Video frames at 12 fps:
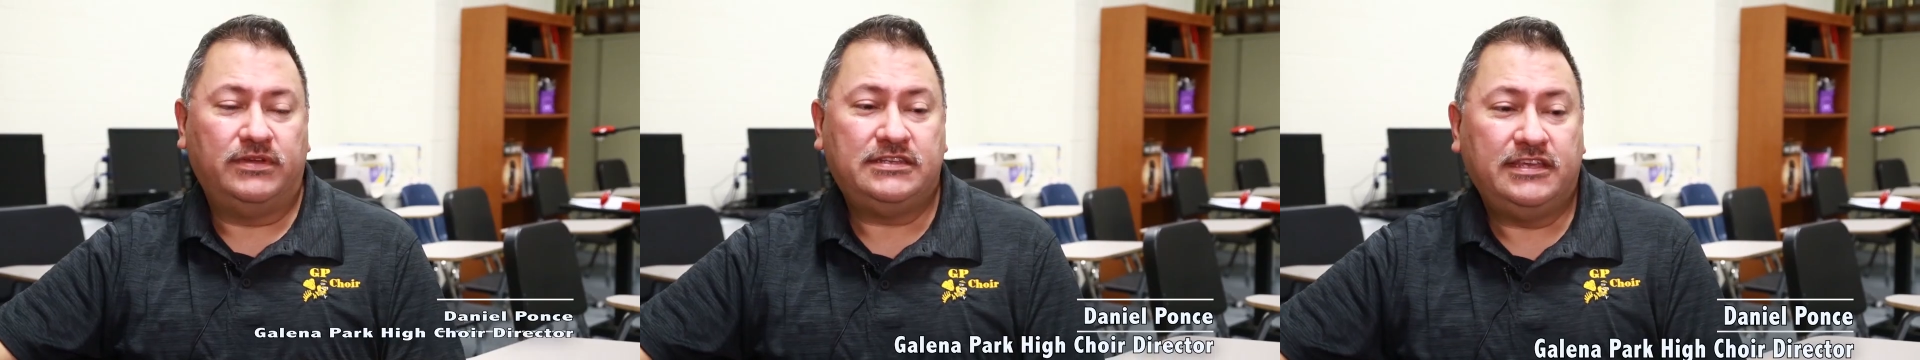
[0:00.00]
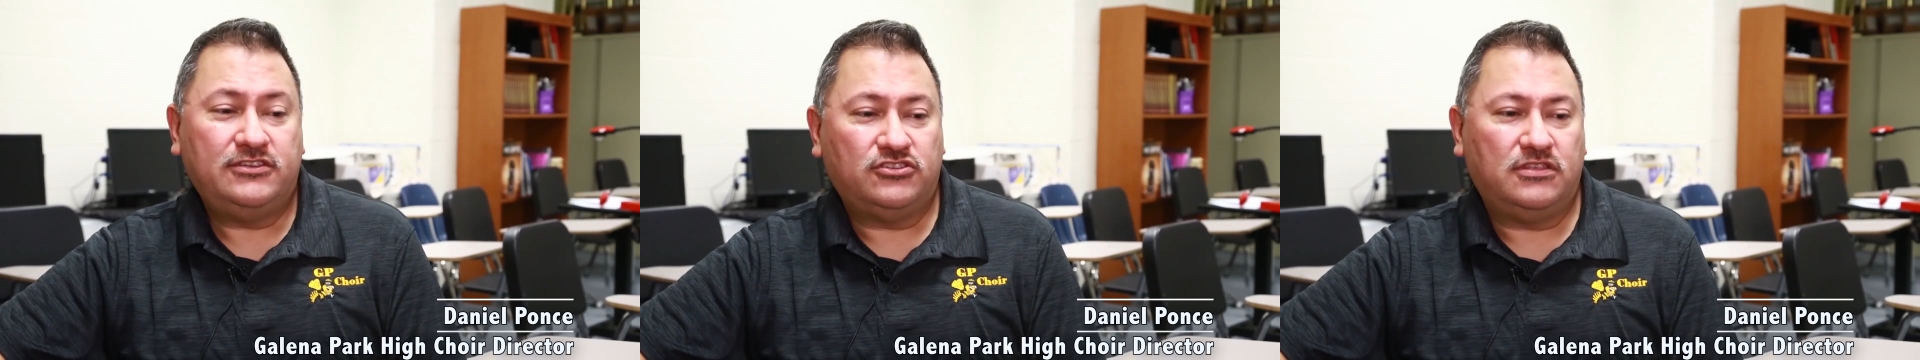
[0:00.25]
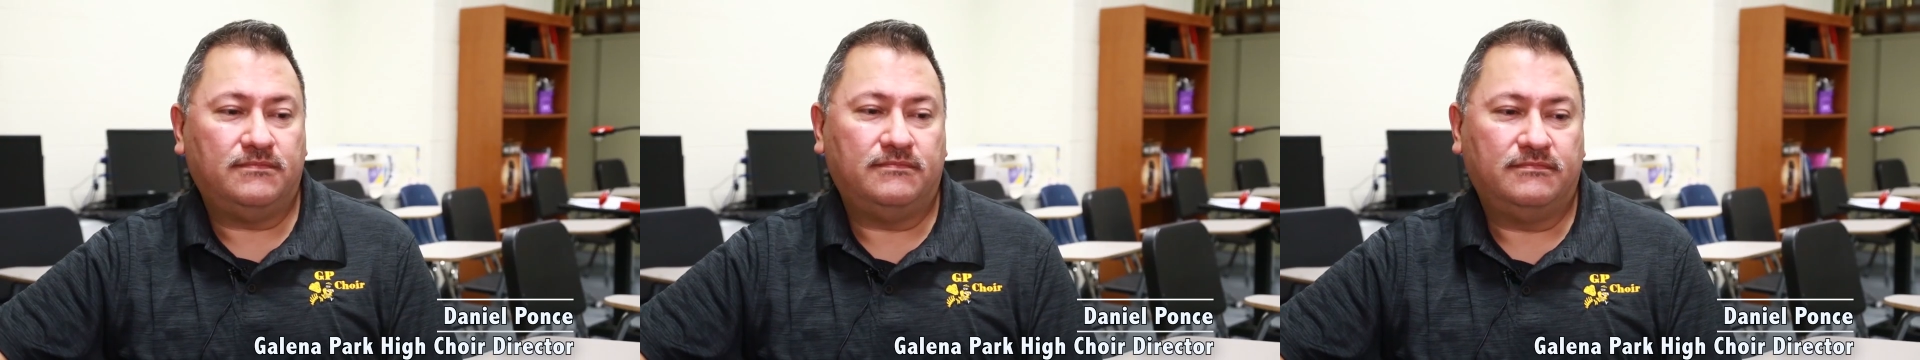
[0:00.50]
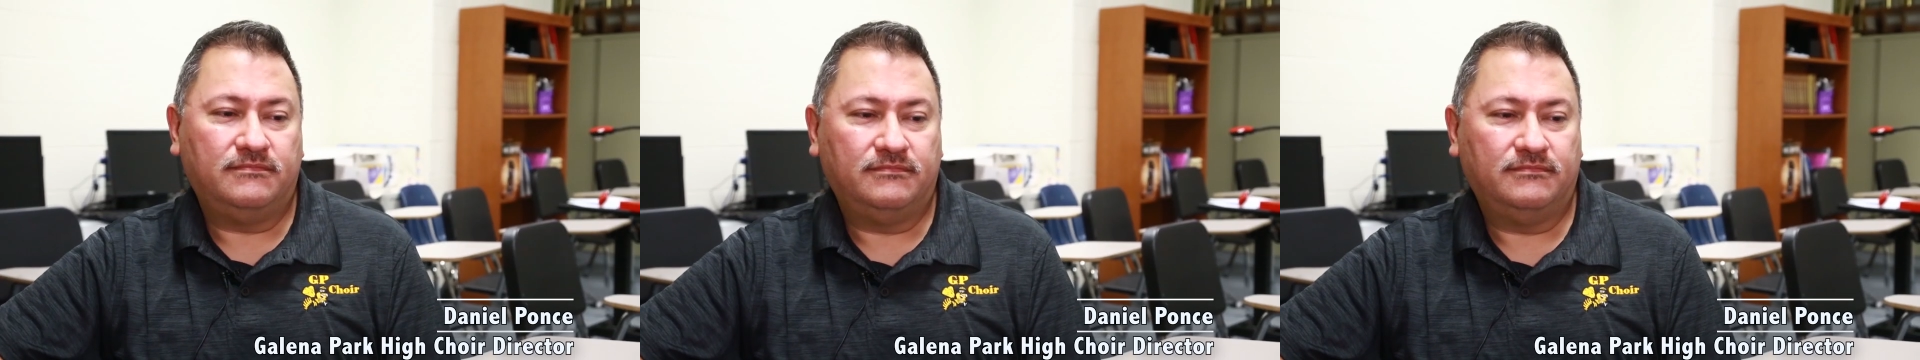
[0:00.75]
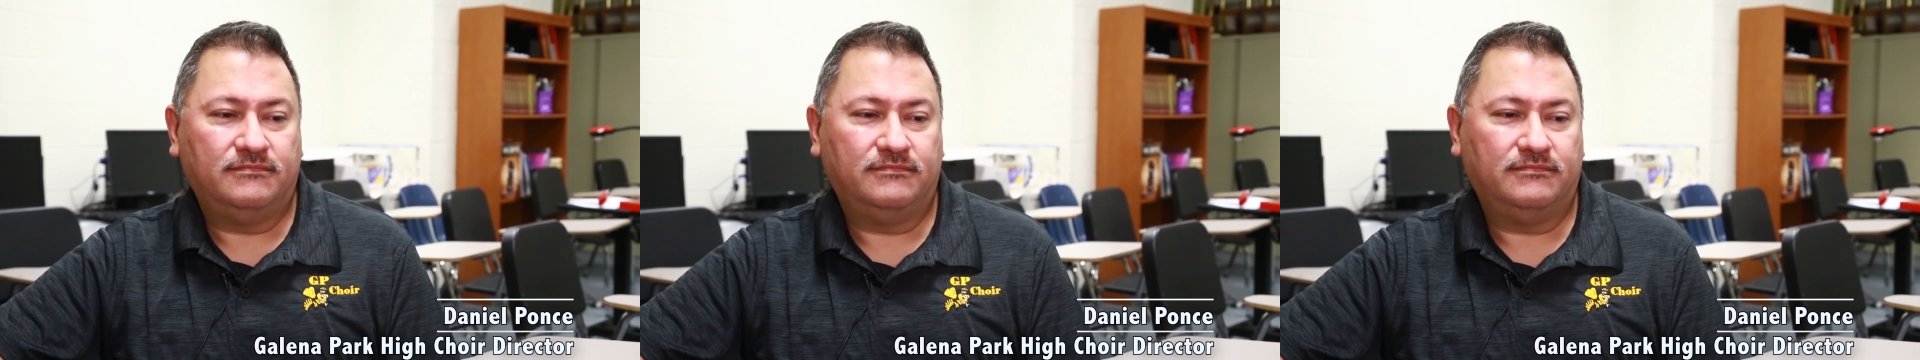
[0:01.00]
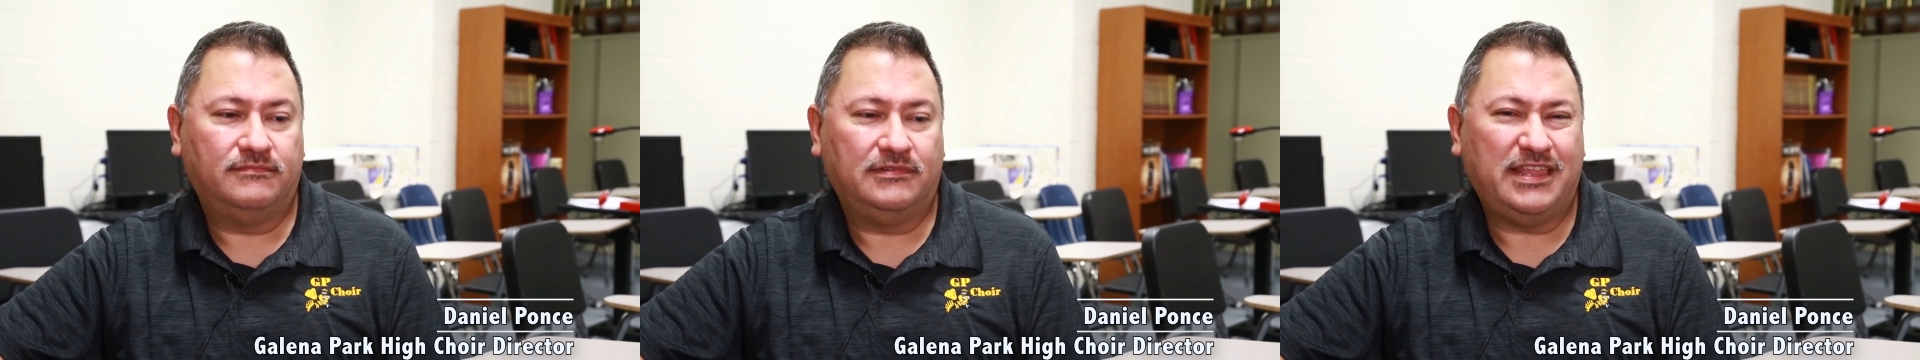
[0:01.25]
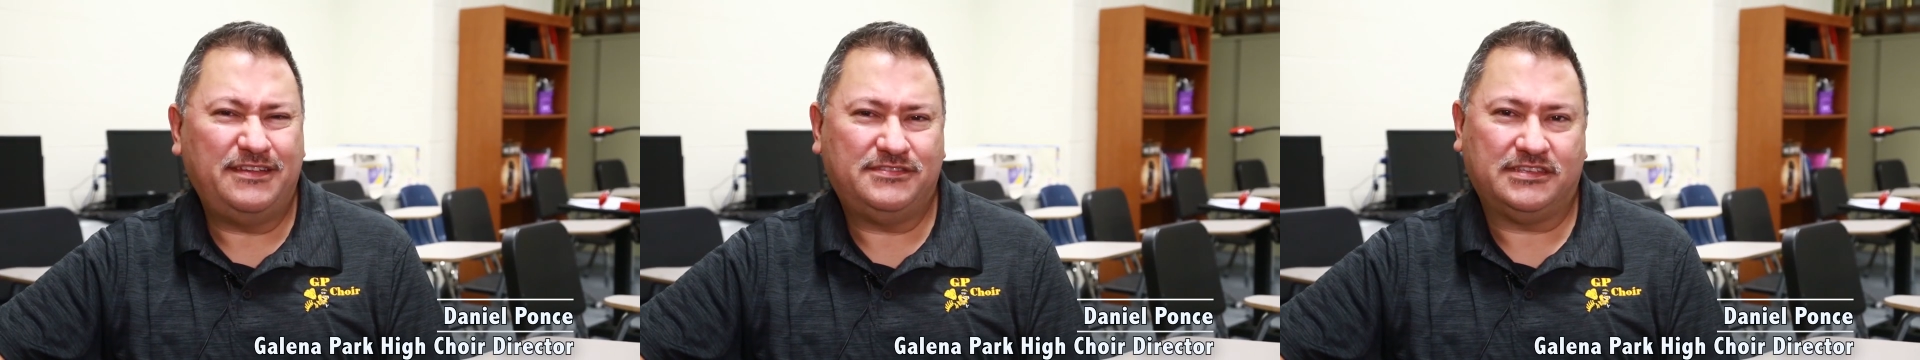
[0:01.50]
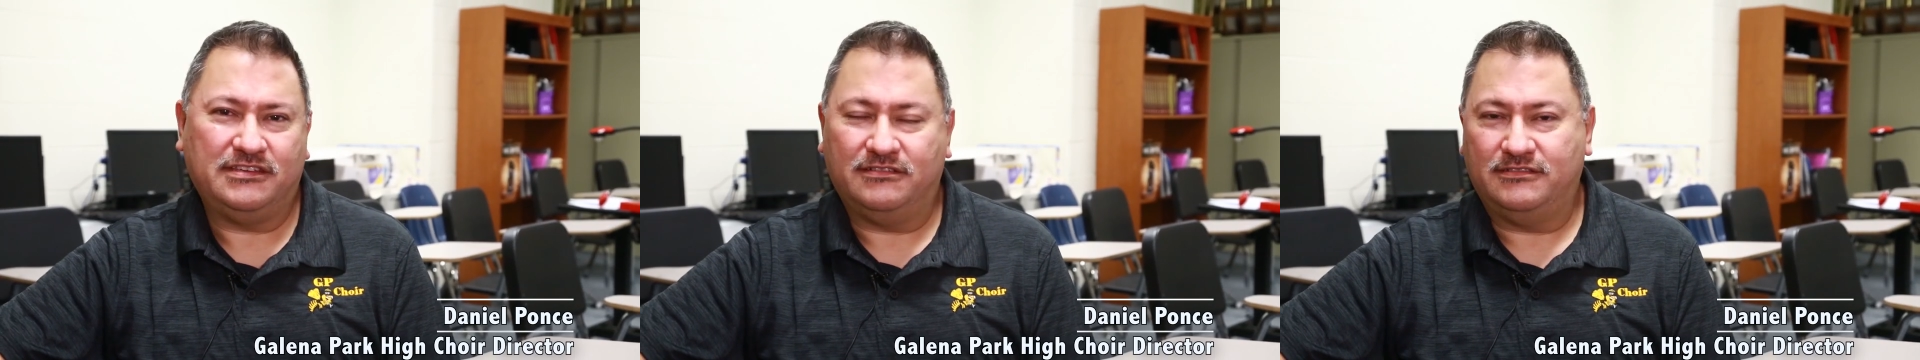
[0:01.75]
We teach them life
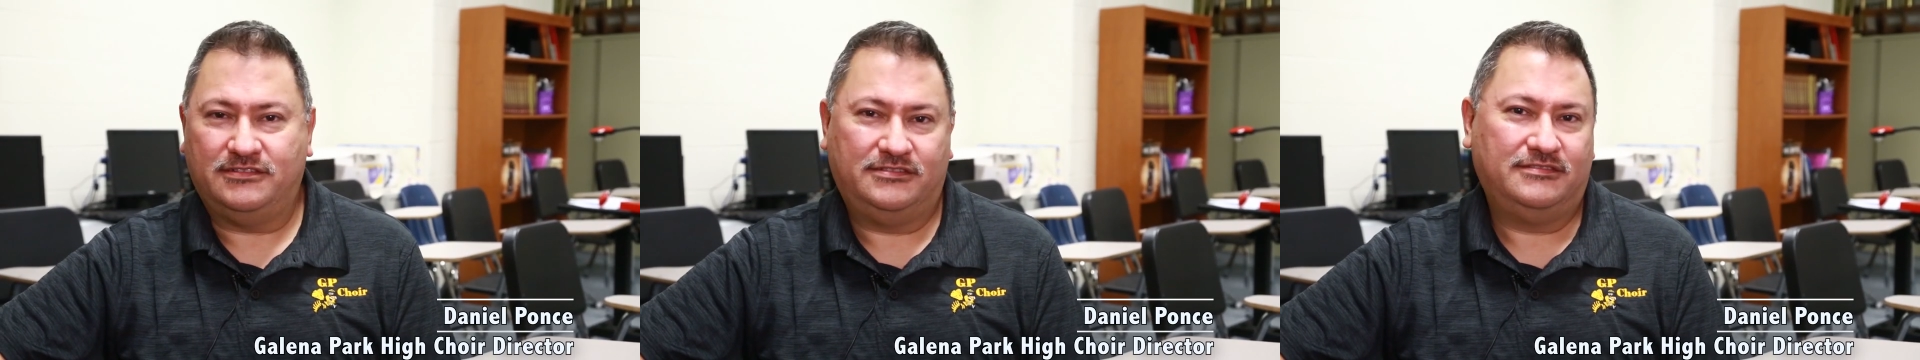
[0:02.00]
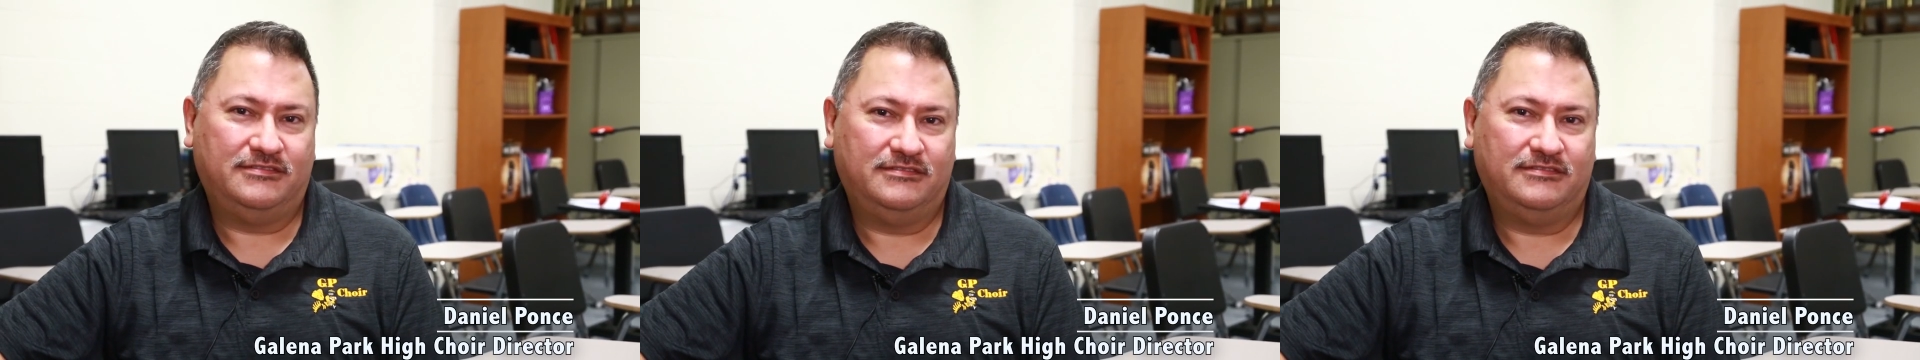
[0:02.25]
skills,